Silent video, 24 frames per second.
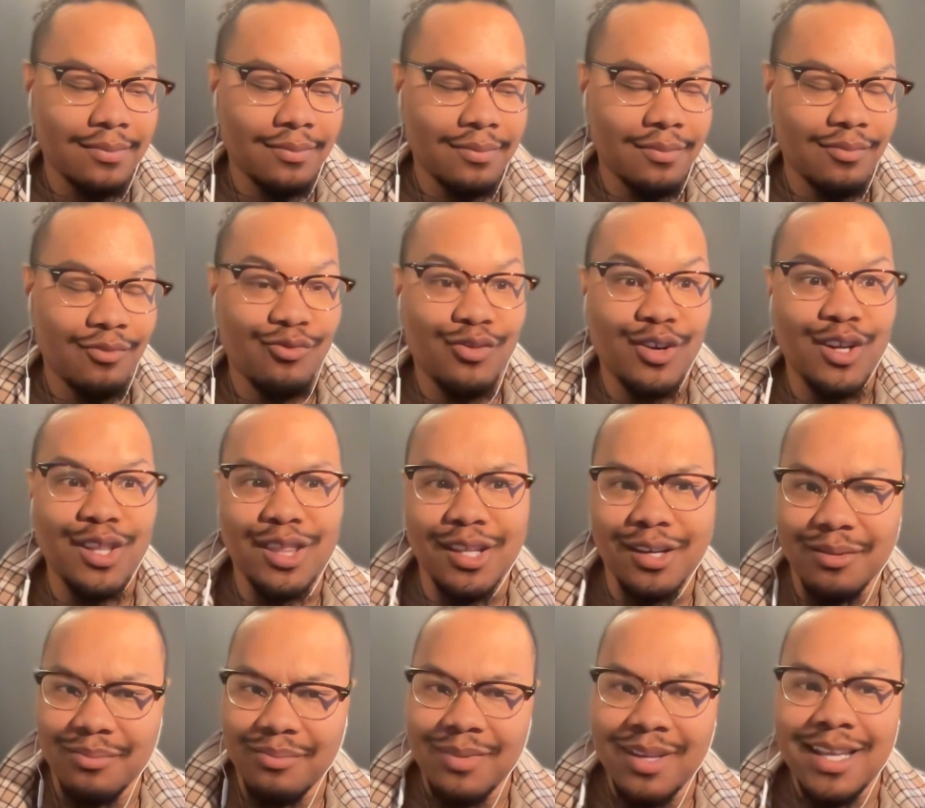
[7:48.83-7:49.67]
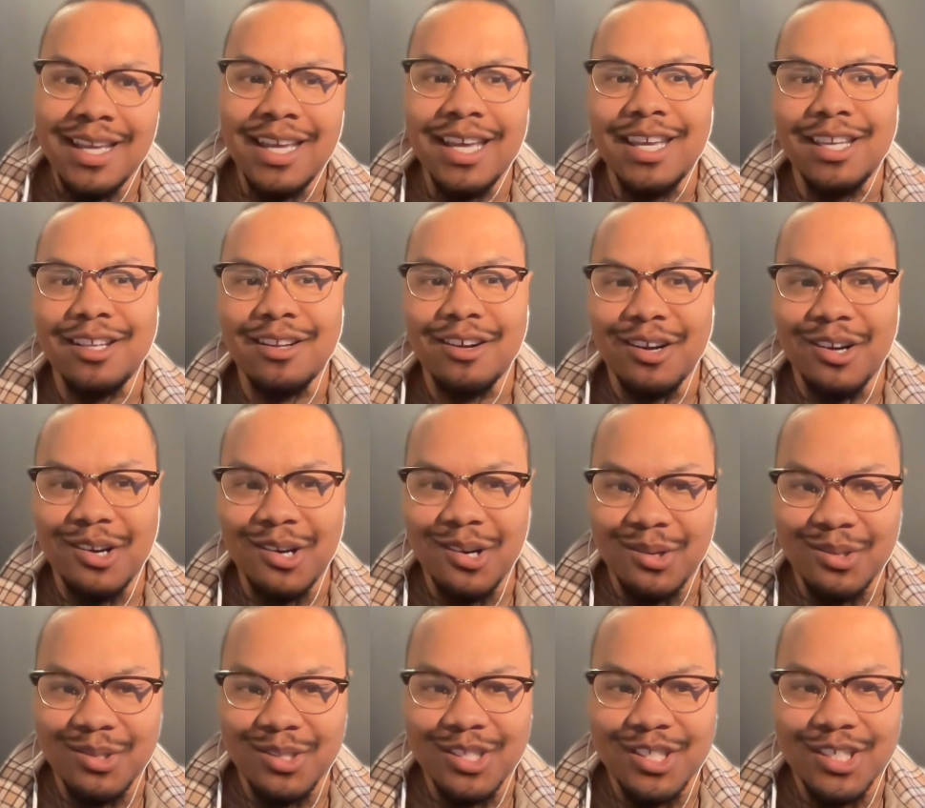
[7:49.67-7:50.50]
rhythm in our
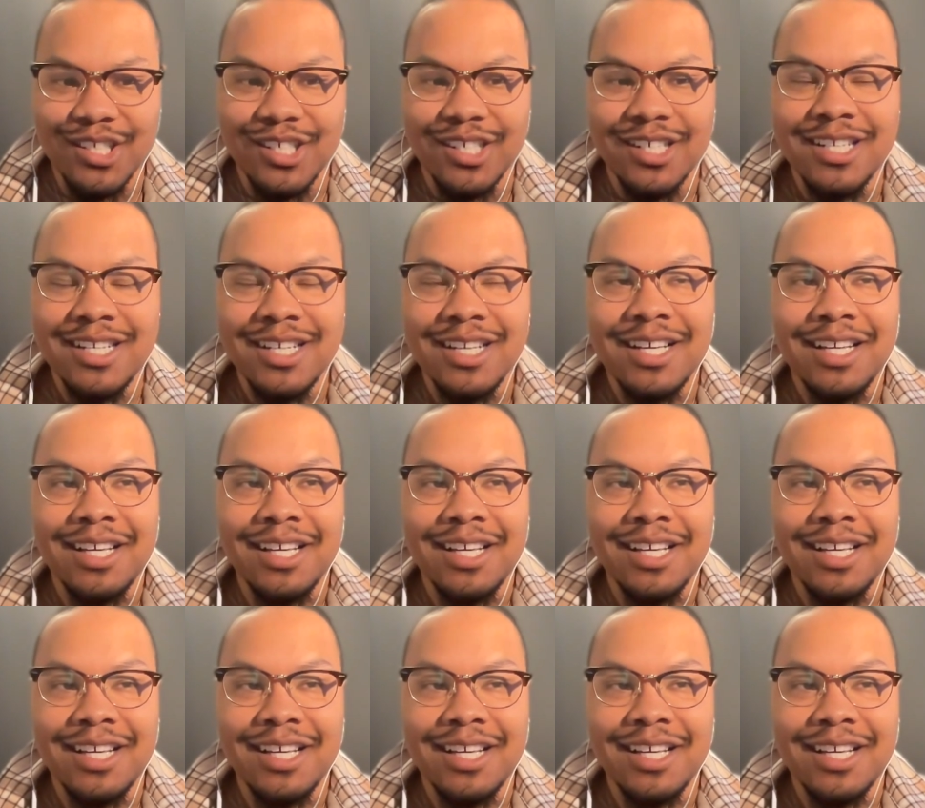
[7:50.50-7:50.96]
culture,